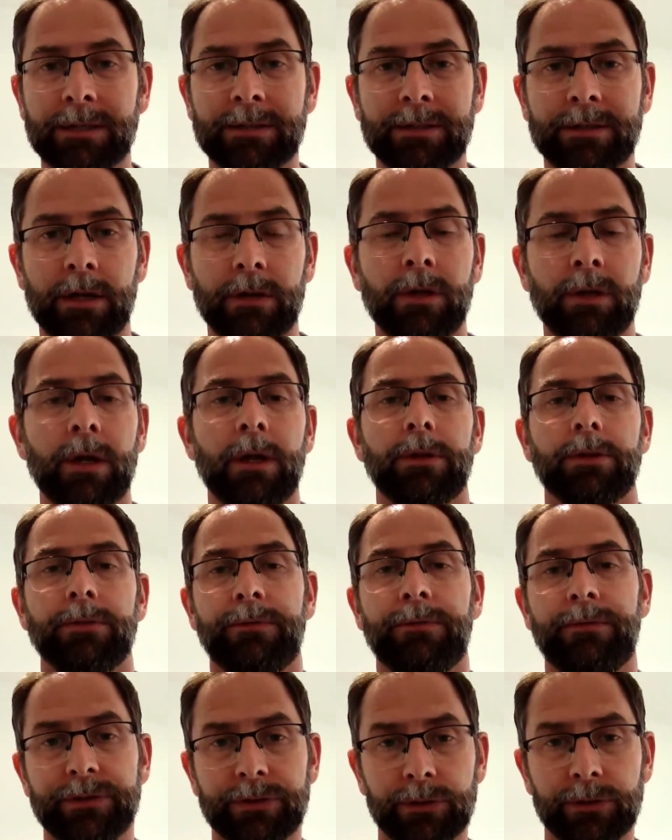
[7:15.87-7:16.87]
So the
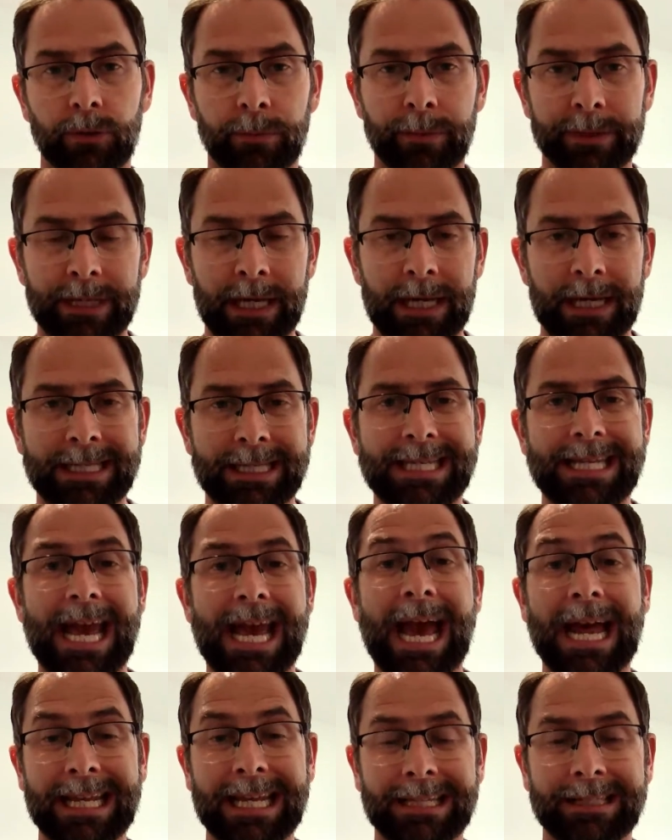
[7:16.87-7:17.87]
physical modality
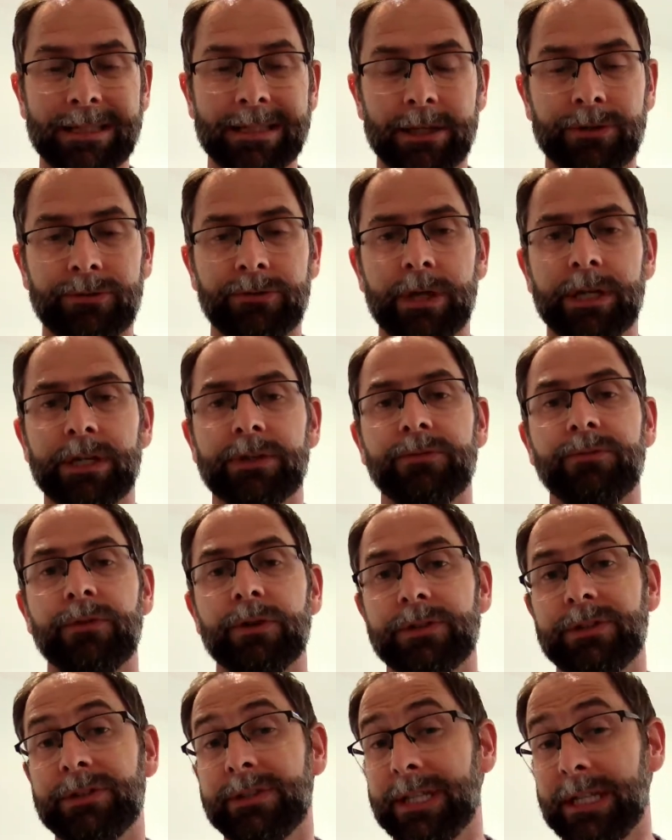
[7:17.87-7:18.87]
and eccentrics
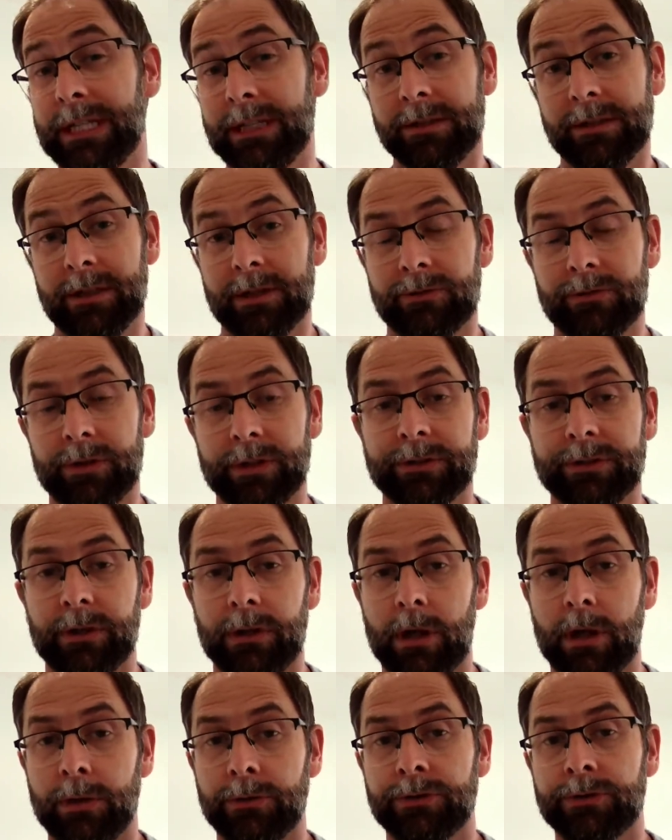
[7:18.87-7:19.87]
versus eccentrics
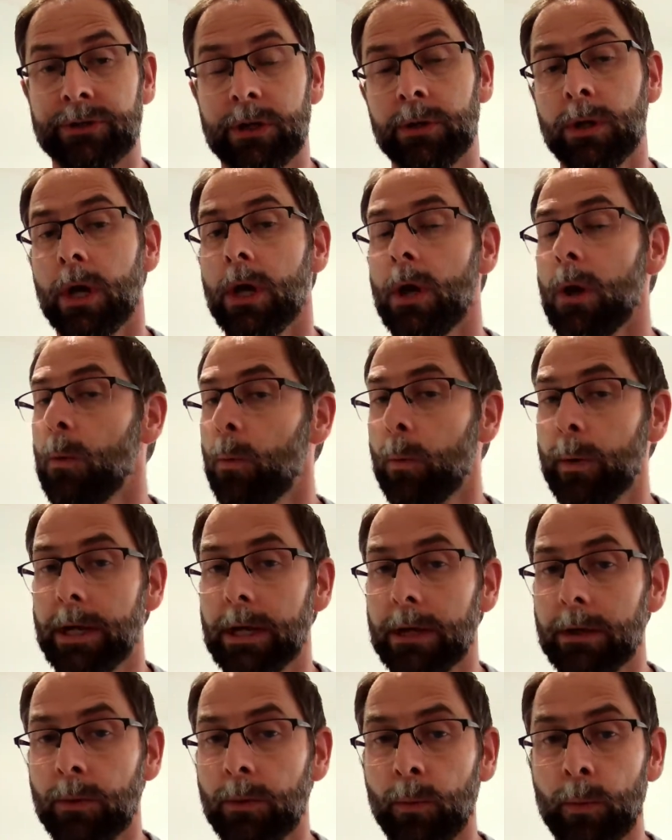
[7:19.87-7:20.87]
alone. So
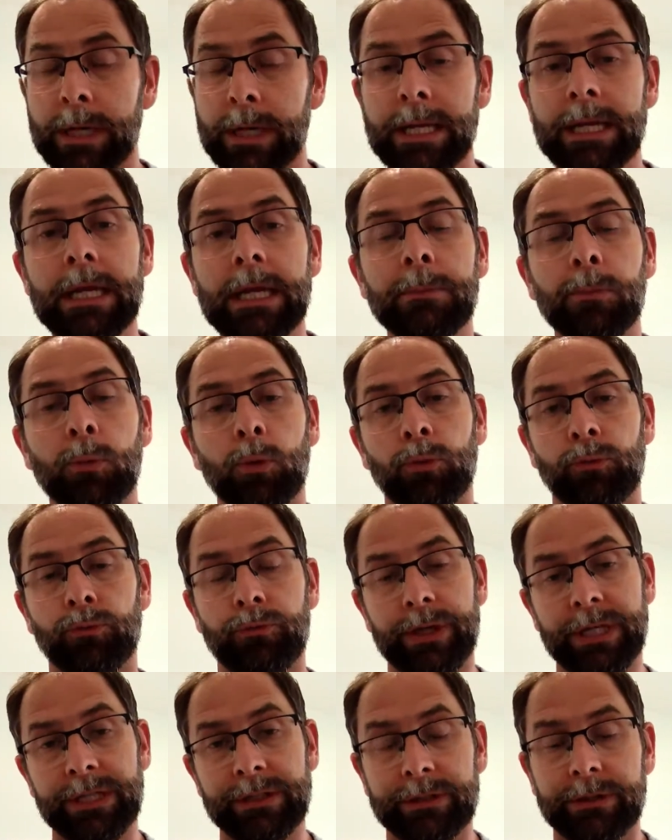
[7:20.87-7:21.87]
we need more
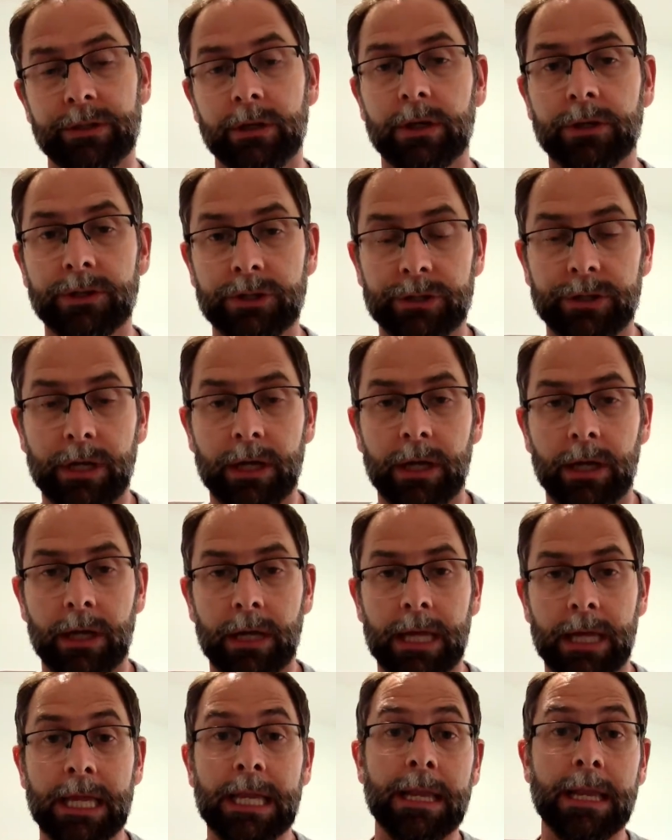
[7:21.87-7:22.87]
research
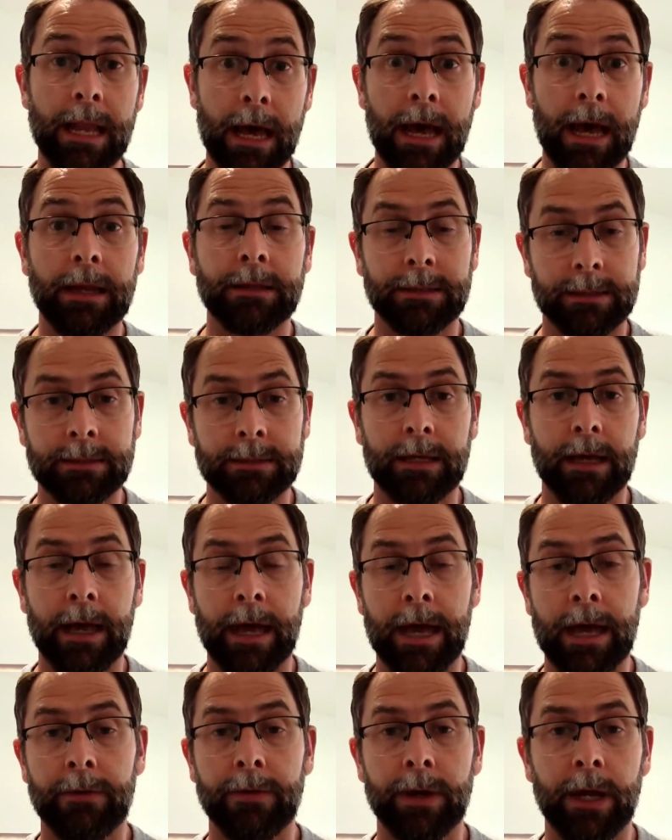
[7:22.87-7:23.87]
in that
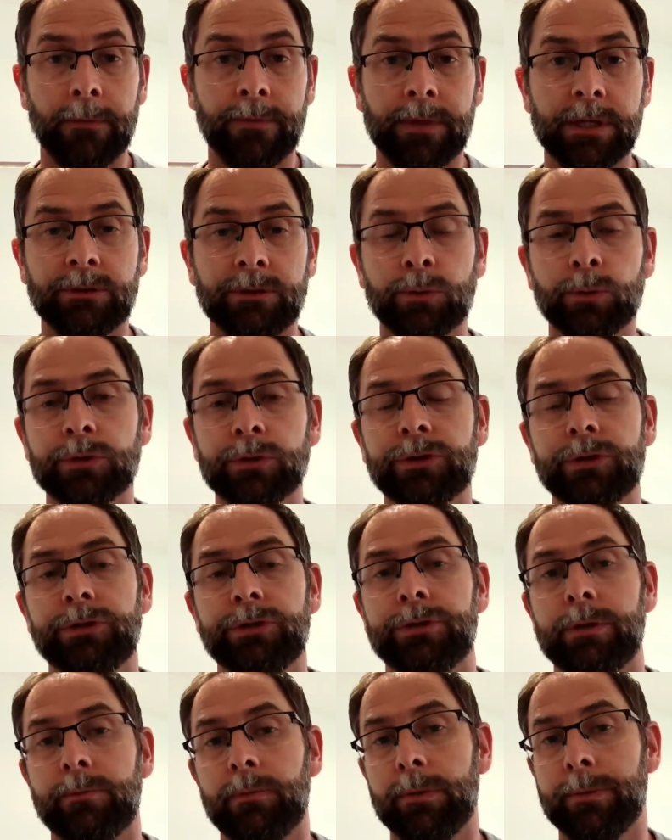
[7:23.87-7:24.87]
area. There's also
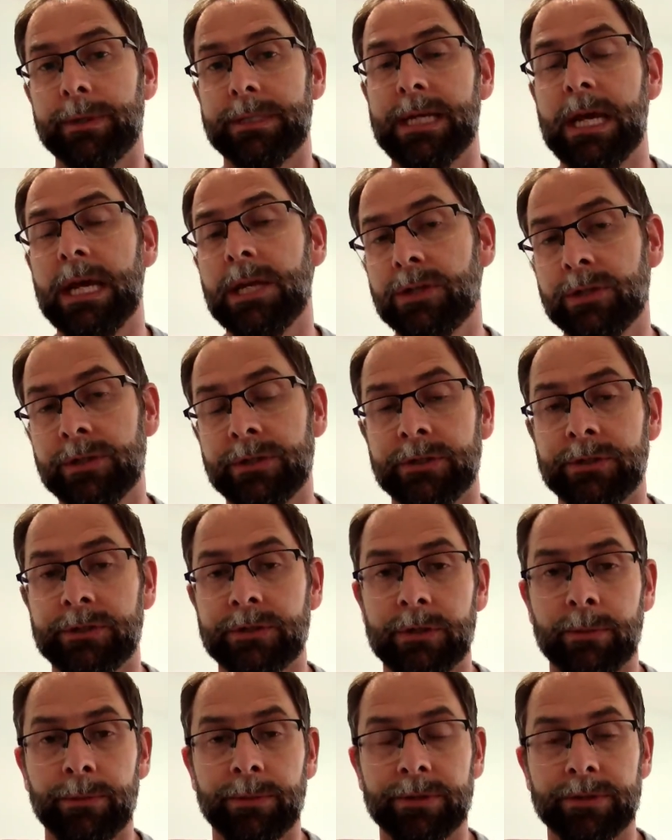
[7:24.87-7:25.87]
some limitations in
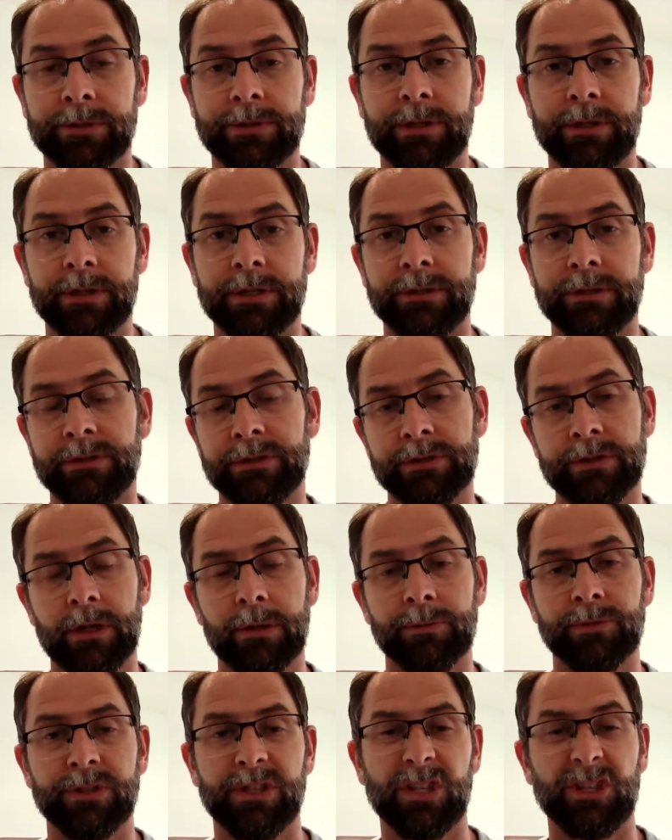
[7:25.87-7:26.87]
some of the studies in
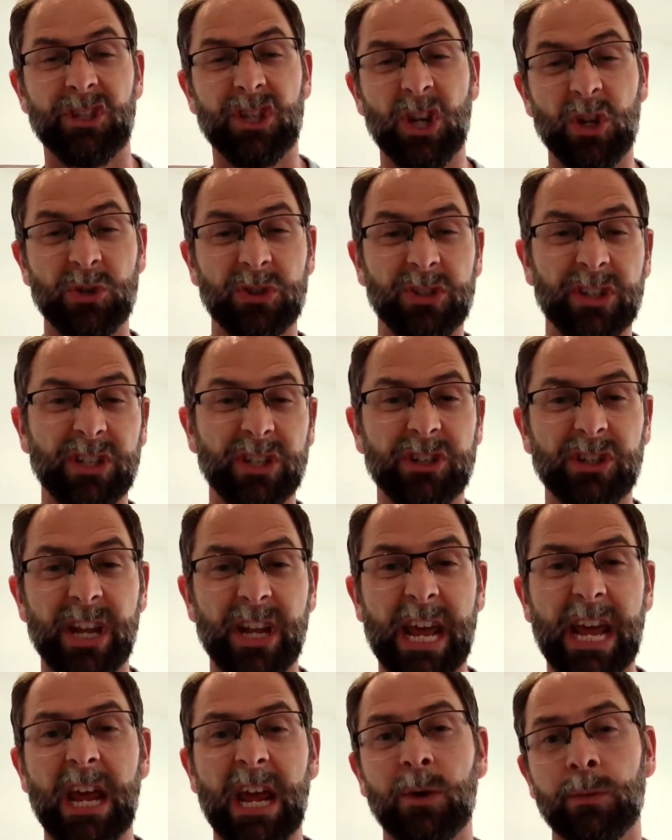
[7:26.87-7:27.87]
terms of the dosage and
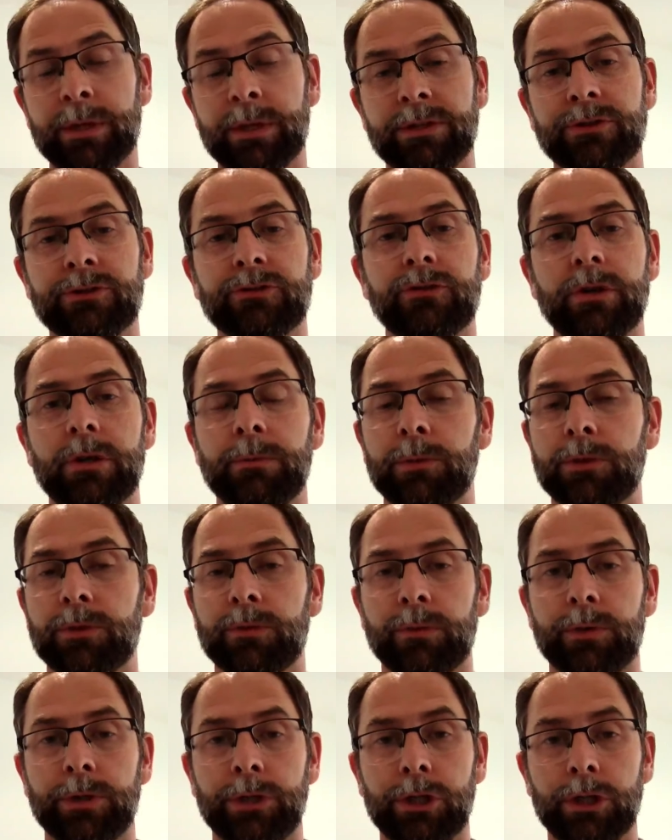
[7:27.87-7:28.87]
how these treatments
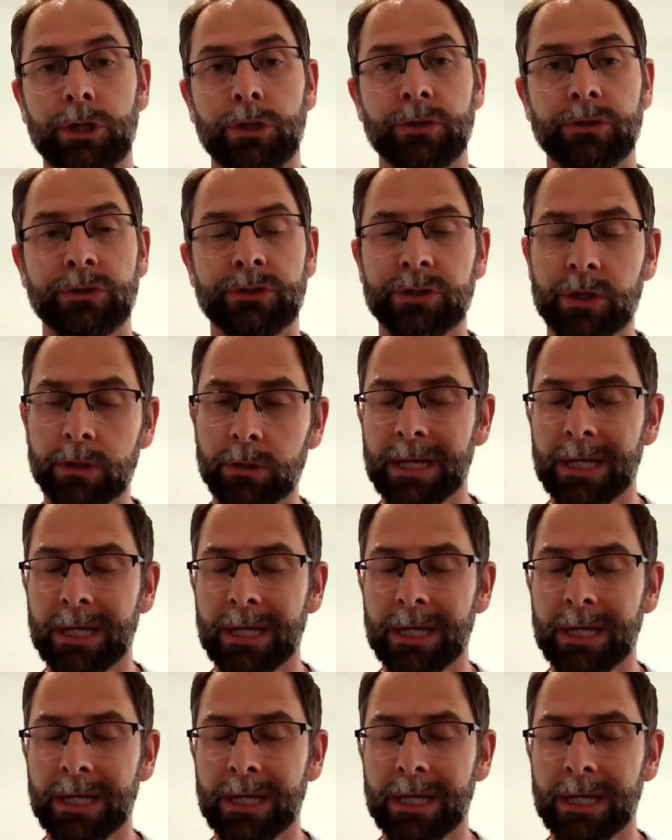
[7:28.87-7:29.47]
were used. So